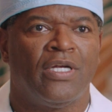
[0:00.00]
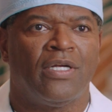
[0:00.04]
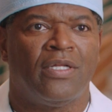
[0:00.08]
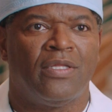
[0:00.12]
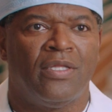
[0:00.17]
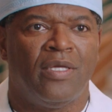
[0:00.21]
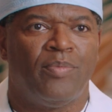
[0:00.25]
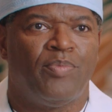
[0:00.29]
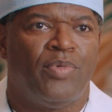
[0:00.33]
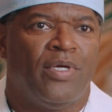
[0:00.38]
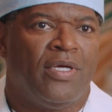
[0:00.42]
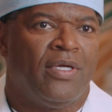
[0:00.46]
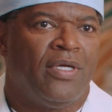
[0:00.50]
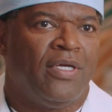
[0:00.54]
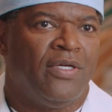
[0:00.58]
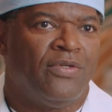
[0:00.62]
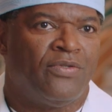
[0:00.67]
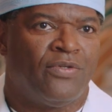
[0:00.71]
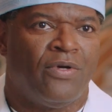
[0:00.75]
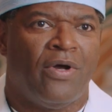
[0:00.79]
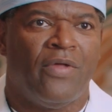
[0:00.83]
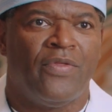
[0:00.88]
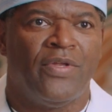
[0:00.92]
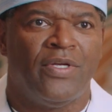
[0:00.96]
and clipping
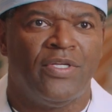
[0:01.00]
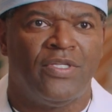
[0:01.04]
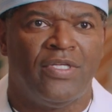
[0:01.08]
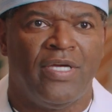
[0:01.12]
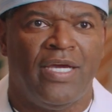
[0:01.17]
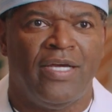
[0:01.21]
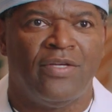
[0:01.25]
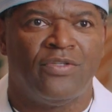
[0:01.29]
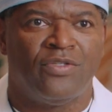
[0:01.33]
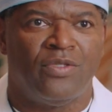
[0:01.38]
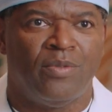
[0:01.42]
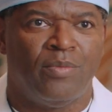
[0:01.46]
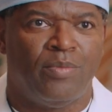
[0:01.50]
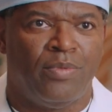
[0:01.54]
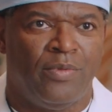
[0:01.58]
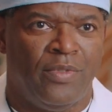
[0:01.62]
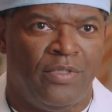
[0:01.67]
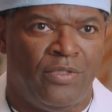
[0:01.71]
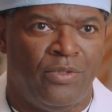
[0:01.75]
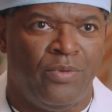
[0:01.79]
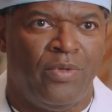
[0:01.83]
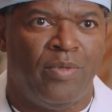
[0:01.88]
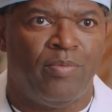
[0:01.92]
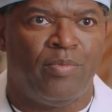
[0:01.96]
is all that it takes
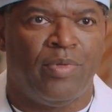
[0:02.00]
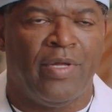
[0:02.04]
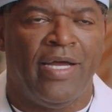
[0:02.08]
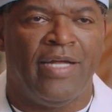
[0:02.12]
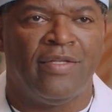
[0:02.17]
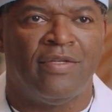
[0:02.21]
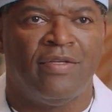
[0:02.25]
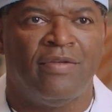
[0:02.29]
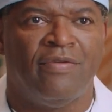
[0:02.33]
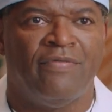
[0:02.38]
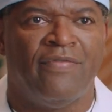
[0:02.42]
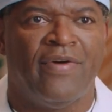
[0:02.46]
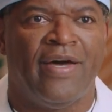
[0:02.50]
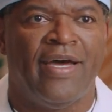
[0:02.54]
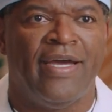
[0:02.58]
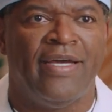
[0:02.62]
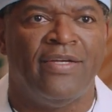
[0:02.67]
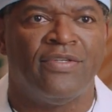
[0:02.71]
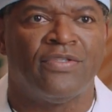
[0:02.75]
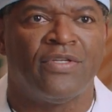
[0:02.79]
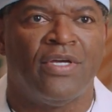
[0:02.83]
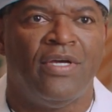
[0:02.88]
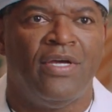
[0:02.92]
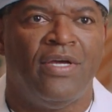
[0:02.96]
to implant the
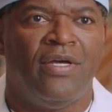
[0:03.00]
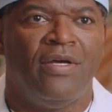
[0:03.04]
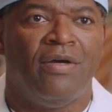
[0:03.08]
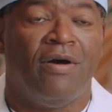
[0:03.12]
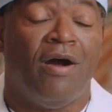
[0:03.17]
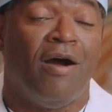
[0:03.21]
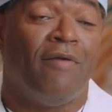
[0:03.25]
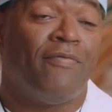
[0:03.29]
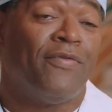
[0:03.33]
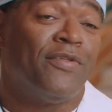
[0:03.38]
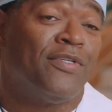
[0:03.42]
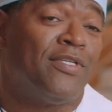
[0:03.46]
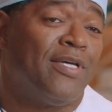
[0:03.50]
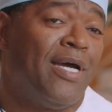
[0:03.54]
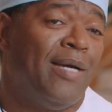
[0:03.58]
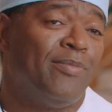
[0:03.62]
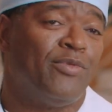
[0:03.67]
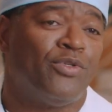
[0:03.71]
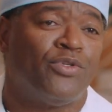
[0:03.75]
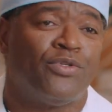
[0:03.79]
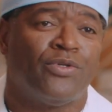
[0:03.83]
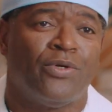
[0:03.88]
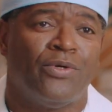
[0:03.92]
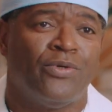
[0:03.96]
device.
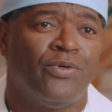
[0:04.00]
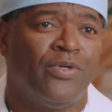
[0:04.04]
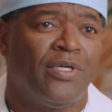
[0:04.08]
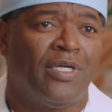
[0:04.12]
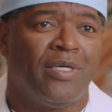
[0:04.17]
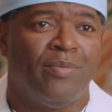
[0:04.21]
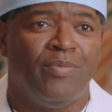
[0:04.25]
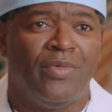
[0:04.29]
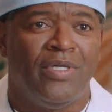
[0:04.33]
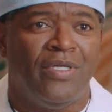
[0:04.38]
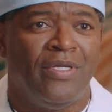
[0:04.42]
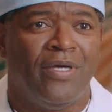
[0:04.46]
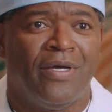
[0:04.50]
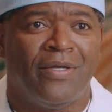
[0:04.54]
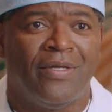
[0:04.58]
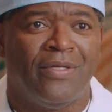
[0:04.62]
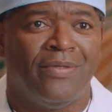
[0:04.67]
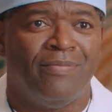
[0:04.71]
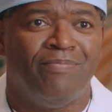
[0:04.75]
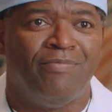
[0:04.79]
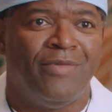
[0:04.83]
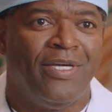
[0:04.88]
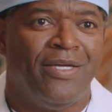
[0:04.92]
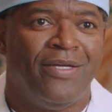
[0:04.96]
Oftentimes the surgery can be done
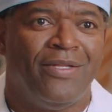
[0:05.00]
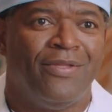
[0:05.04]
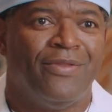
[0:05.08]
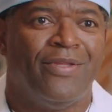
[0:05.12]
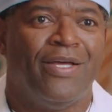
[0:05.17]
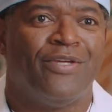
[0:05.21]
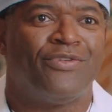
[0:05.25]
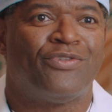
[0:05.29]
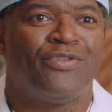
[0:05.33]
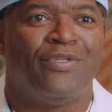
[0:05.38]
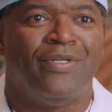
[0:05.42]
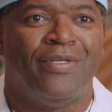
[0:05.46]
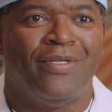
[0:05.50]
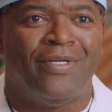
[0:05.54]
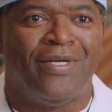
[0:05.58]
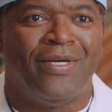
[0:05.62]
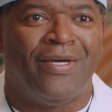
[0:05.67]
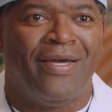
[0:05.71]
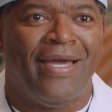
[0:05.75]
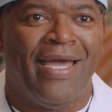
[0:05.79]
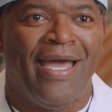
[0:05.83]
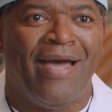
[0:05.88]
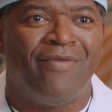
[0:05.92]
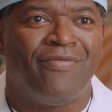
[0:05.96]
in less than
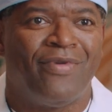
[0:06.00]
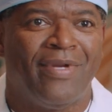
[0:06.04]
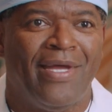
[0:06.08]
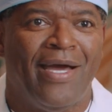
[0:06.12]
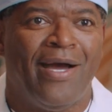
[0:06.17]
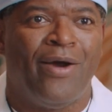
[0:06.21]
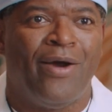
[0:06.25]
half an